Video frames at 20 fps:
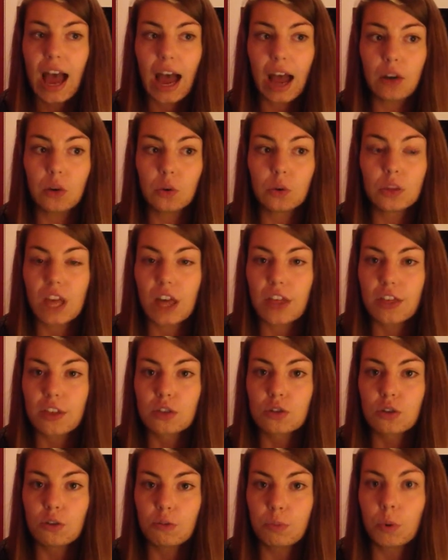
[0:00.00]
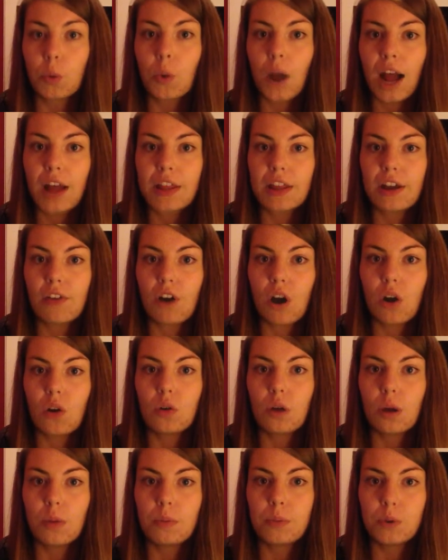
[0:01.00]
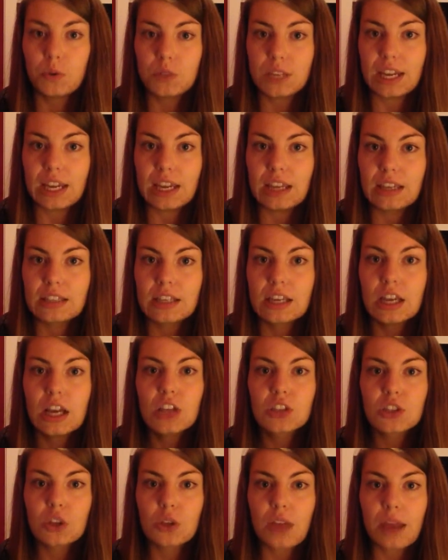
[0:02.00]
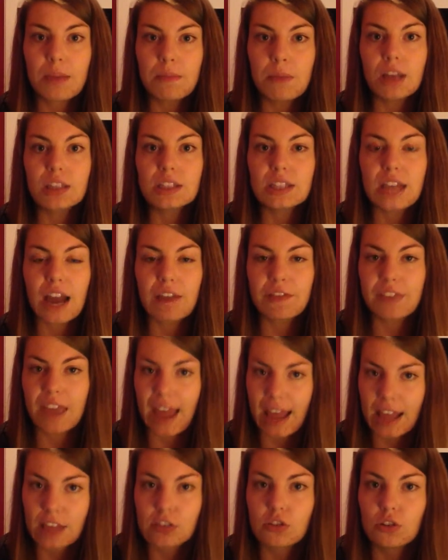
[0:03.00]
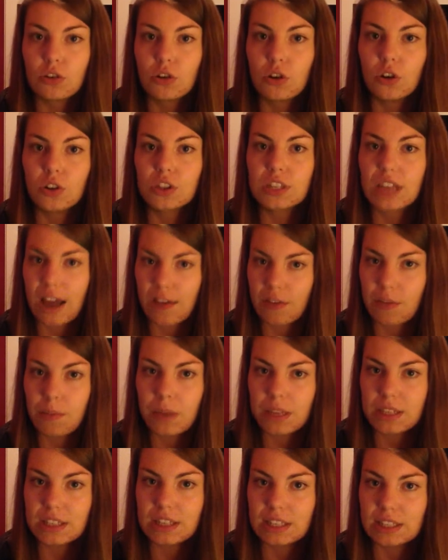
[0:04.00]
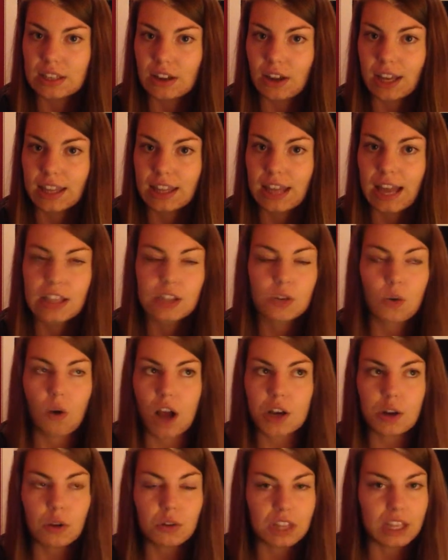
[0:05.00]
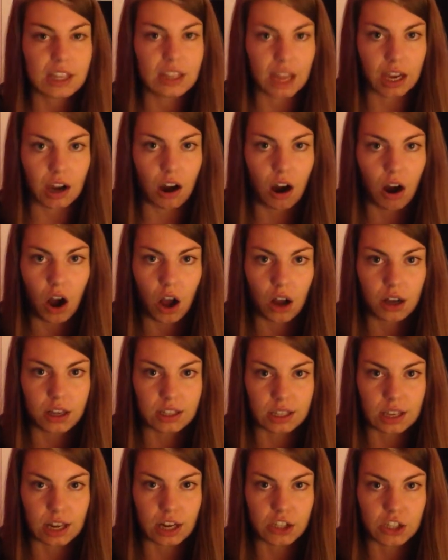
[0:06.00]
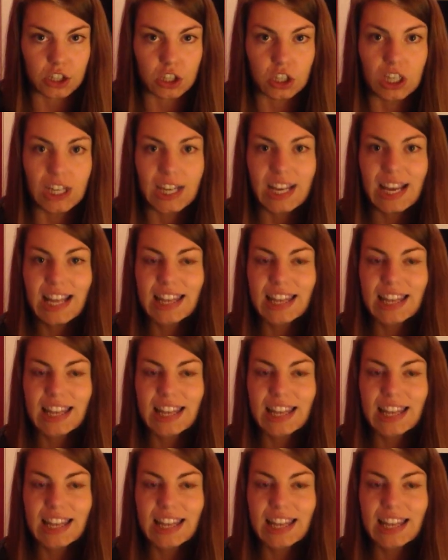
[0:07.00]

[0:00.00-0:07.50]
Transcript: and all the others who have brought out their own boutiques. So they must have their head screwed on to have a business like that. So I don't think they are unintelligent.